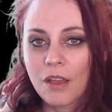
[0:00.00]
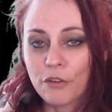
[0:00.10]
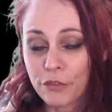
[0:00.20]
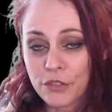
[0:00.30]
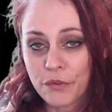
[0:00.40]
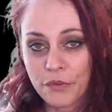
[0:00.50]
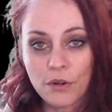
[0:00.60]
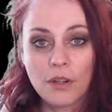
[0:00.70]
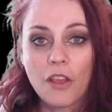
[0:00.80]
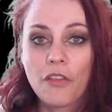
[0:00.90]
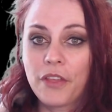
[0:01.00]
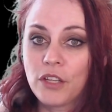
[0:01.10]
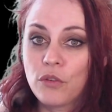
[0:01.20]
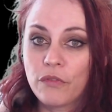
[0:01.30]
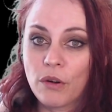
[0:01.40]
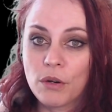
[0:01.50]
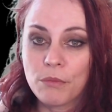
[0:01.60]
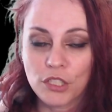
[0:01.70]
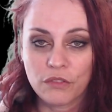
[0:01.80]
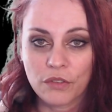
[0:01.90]
First of all, thank you very
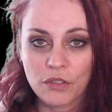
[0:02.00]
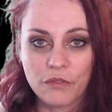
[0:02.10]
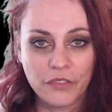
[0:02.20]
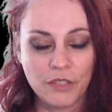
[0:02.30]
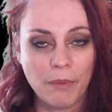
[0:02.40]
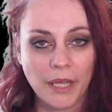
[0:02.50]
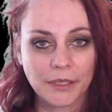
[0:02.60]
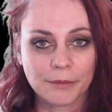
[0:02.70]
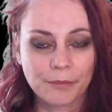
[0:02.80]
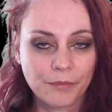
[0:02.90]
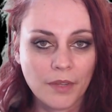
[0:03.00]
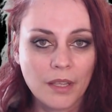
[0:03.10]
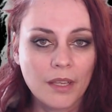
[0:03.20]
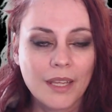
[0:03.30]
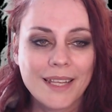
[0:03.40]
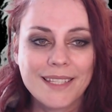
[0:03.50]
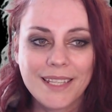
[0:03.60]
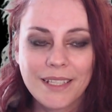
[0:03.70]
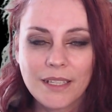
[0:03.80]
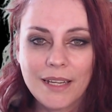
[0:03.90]
much for your feedback.
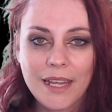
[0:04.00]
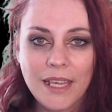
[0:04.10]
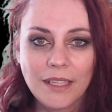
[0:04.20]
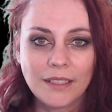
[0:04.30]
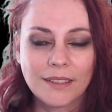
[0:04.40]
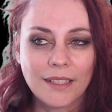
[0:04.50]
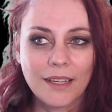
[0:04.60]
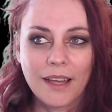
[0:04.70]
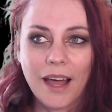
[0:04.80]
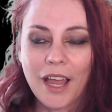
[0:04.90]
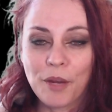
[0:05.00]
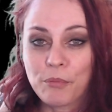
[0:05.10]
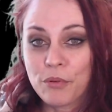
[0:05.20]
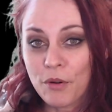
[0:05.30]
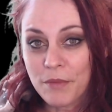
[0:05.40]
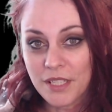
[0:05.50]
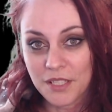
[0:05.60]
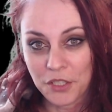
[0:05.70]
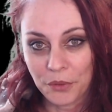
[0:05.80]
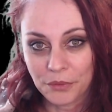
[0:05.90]
Secondly, I
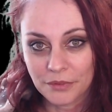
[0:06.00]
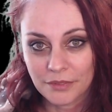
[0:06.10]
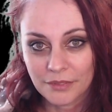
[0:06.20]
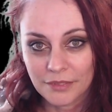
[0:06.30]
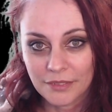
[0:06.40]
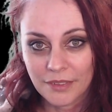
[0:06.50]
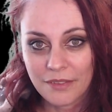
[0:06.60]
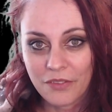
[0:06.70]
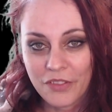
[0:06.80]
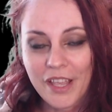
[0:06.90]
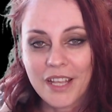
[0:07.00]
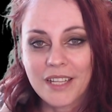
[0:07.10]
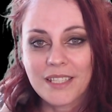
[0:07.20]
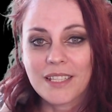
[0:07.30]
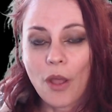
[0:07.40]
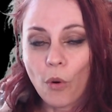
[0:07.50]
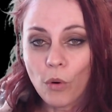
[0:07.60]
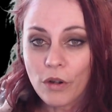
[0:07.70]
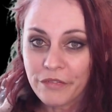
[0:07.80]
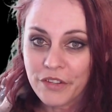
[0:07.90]
promise you that
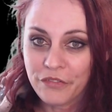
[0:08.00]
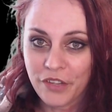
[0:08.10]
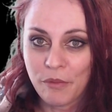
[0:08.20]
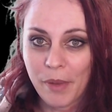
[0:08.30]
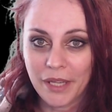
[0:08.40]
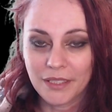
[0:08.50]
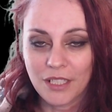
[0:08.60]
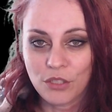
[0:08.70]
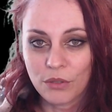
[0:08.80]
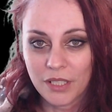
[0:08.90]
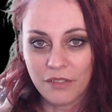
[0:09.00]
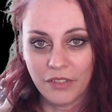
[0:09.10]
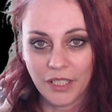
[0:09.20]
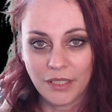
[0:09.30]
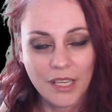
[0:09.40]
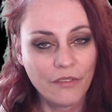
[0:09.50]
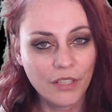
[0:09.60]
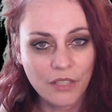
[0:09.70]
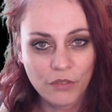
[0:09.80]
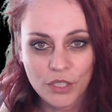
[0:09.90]
all of the feedback that you're giving,
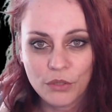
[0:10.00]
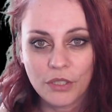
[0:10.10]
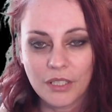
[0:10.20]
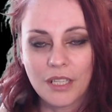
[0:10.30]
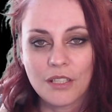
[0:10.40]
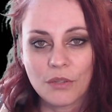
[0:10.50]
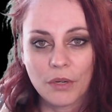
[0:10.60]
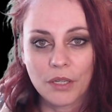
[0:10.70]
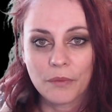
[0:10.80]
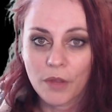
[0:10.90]
even if we do not answer,